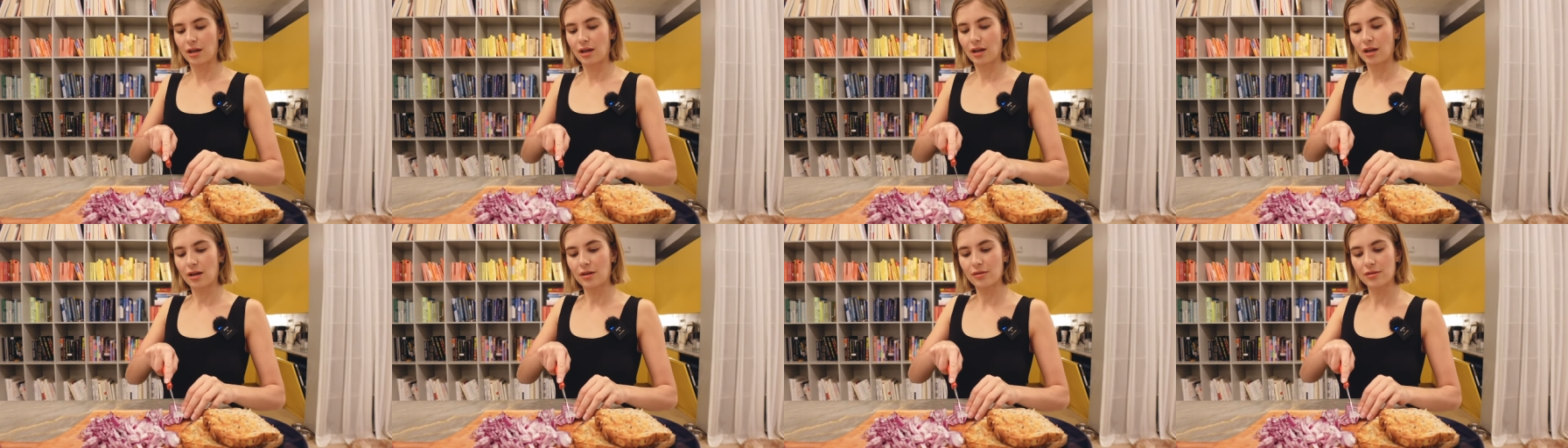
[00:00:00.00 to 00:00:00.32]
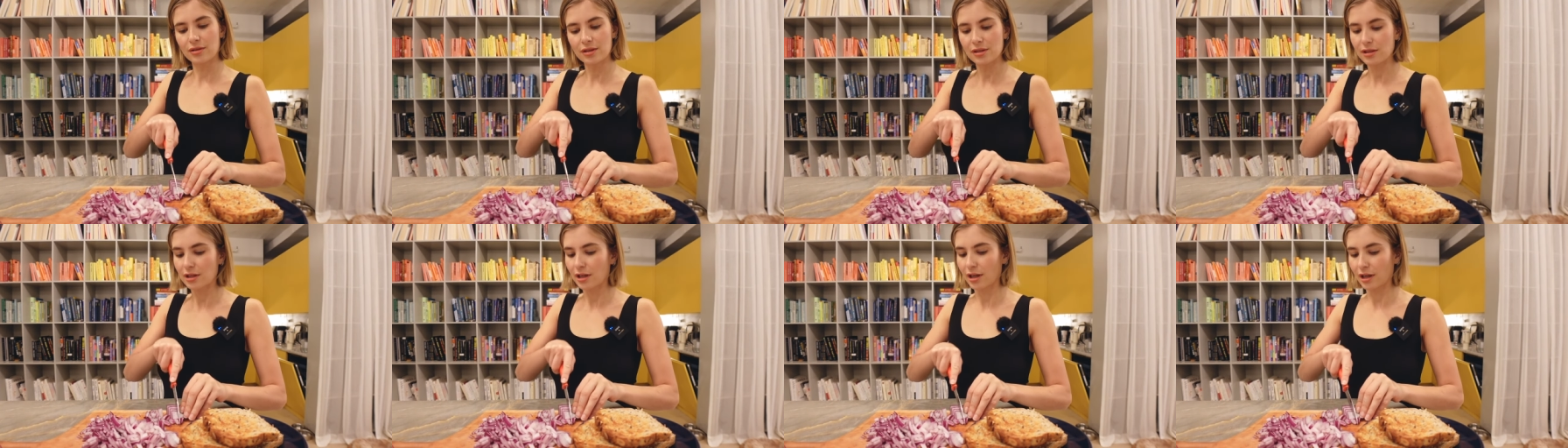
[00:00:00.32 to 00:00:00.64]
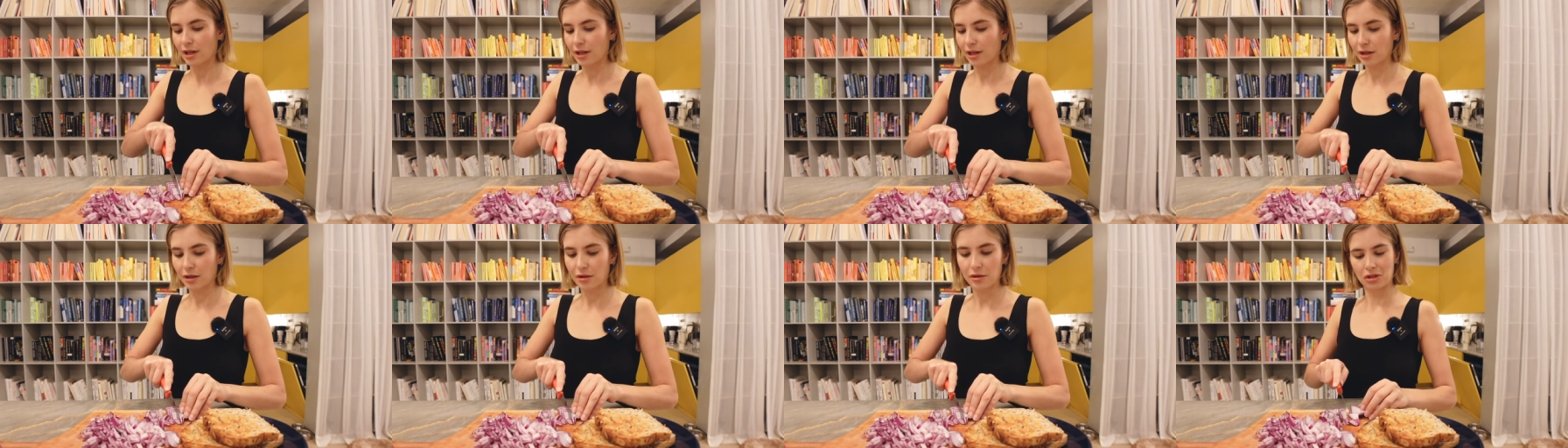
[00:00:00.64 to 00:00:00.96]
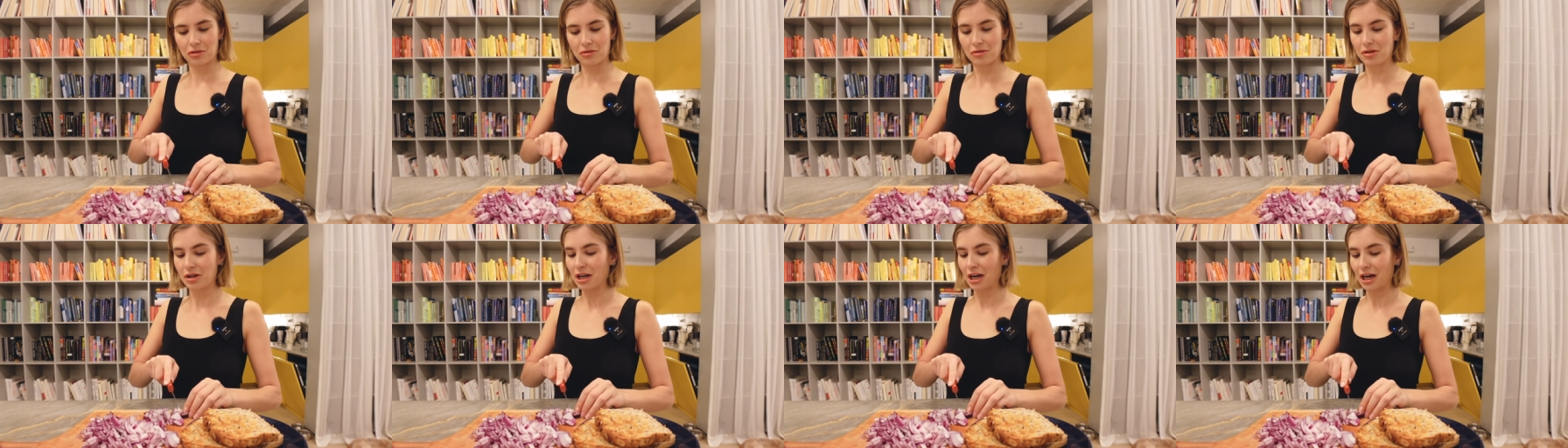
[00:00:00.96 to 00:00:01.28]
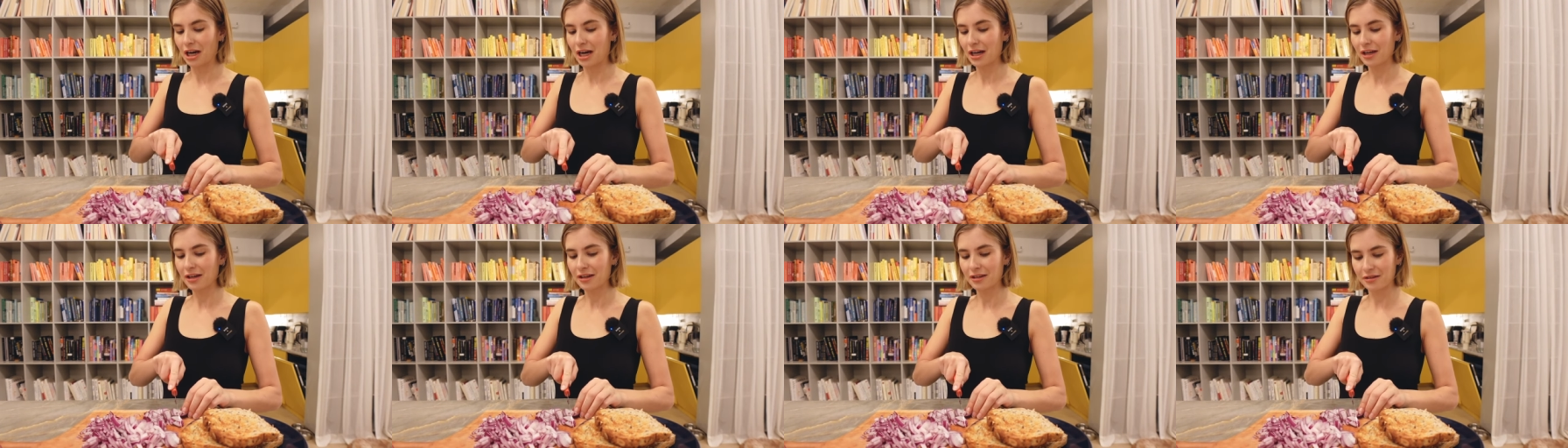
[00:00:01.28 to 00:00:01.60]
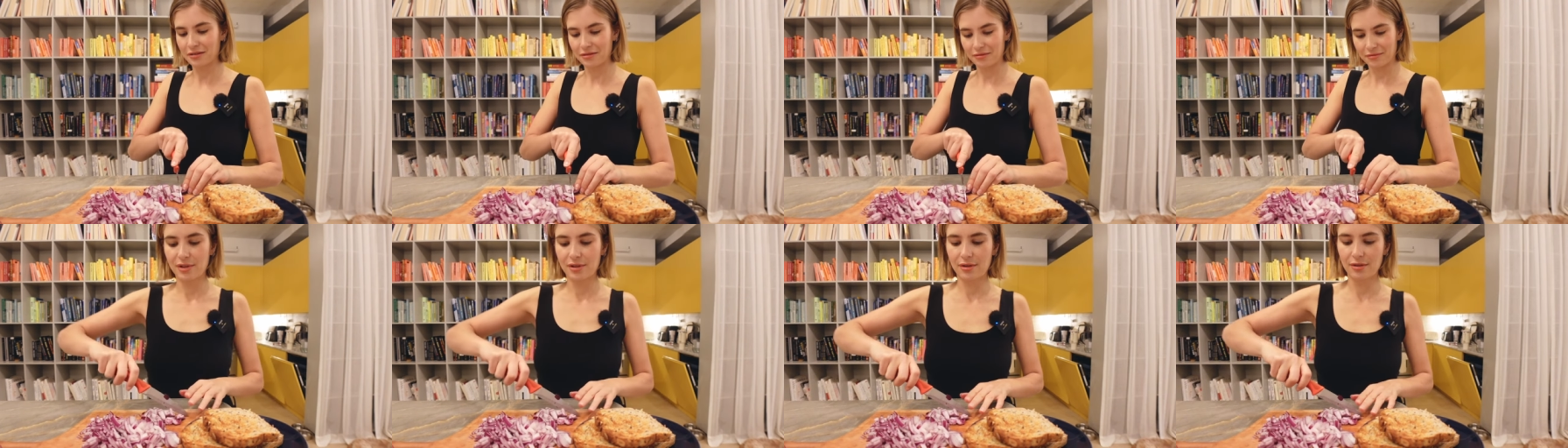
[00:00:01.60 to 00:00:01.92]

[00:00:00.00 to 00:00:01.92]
And I was like, you got it.